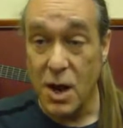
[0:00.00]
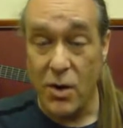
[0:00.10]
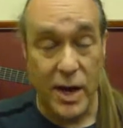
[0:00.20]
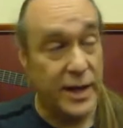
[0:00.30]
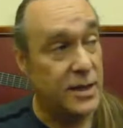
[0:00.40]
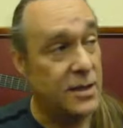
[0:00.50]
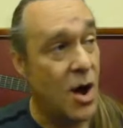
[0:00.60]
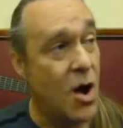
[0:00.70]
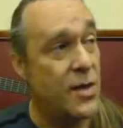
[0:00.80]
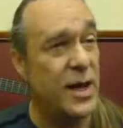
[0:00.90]
So a
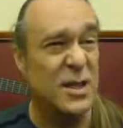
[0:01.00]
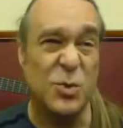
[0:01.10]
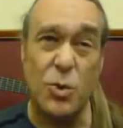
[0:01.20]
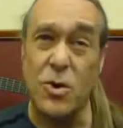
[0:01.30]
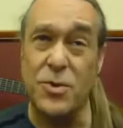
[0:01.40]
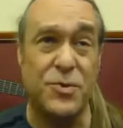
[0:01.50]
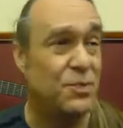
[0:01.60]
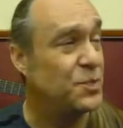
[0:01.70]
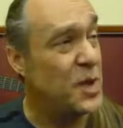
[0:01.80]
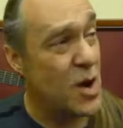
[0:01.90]
guitar that's worth,
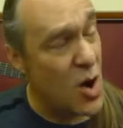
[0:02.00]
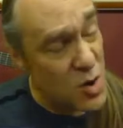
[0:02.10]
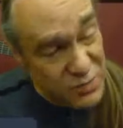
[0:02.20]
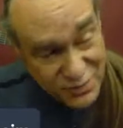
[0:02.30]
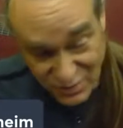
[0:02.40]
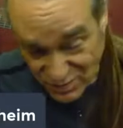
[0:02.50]
you know,